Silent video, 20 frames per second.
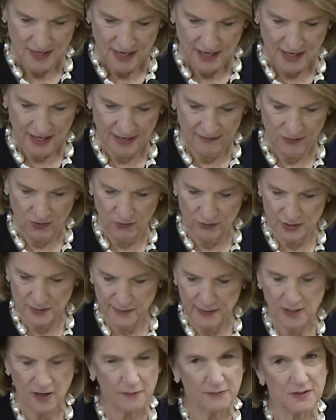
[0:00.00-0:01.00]
I have always
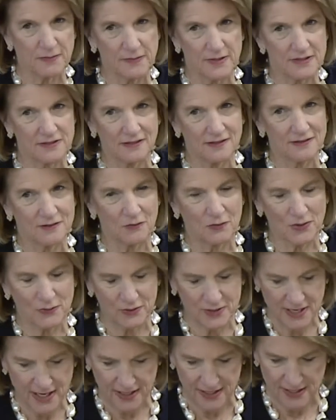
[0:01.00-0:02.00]
been optimistic that we
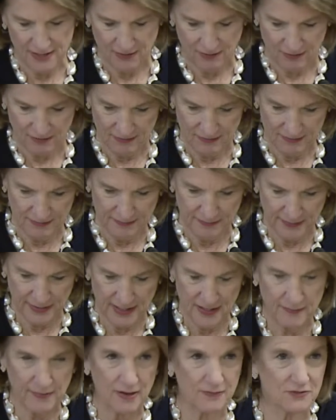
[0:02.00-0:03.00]
would get here, but I
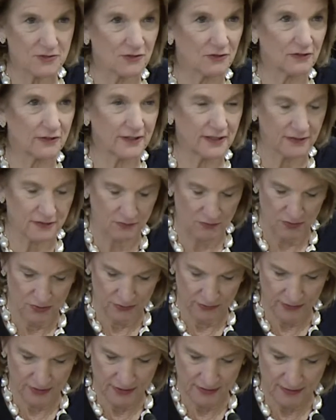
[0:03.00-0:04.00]
am absolutely
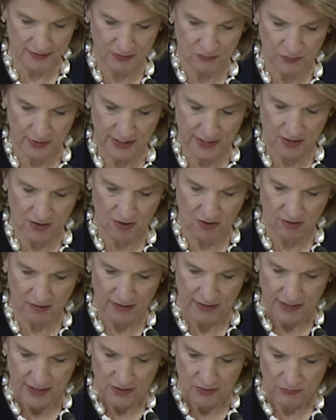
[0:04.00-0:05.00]
thrilled that we are
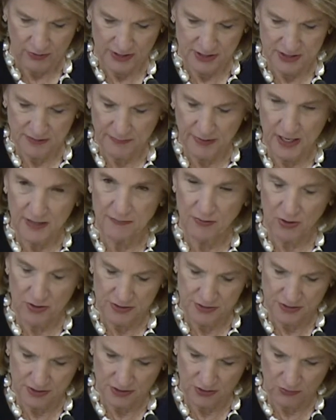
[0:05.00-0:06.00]
reached a
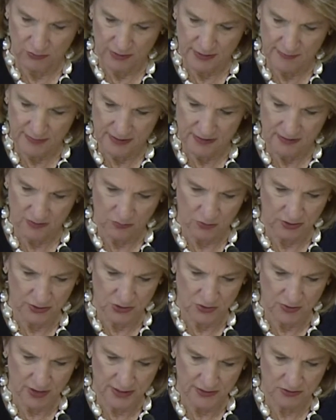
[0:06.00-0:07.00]
bipartisan agreement that will
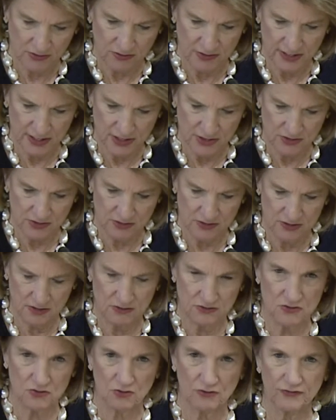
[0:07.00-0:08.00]
address our nation's
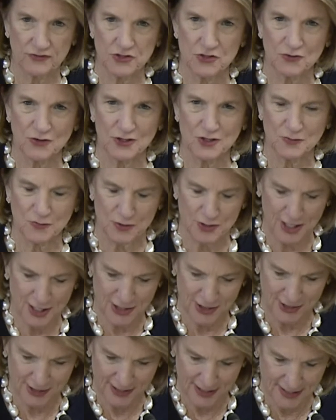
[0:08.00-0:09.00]
surface
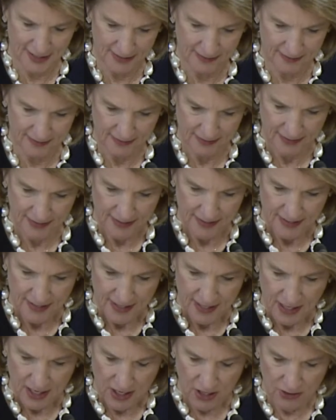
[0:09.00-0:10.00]
transportation needs.
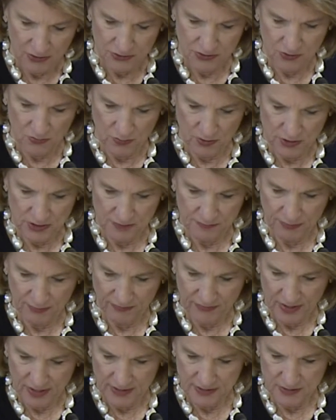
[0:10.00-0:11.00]
I also want to
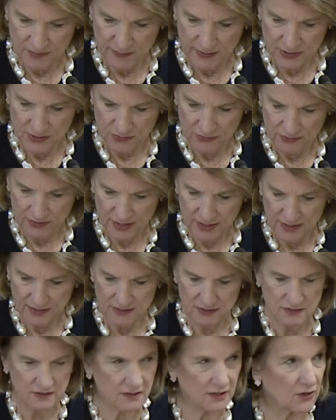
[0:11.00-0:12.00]
provide special
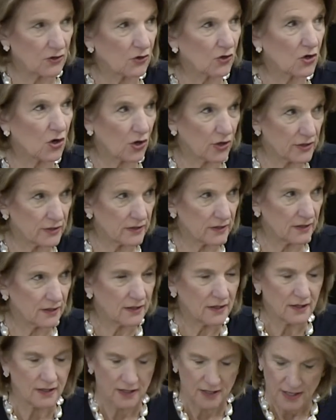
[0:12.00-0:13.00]
thanks to Senator Cardin
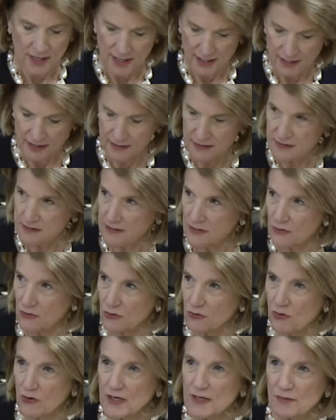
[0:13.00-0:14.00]
and to Senator
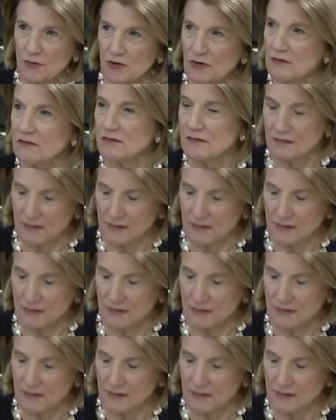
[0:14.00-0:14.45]
Kramer